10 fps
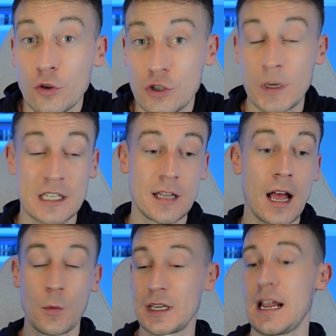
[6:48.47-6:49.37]
So we
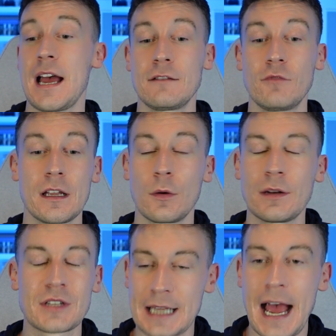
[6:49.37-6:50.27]
sign Rico,
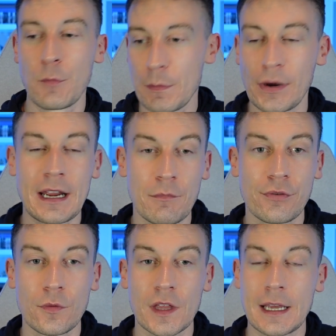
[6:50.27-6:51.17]
we bring him
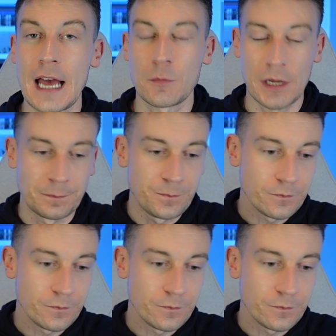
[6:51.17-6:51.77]
through the academy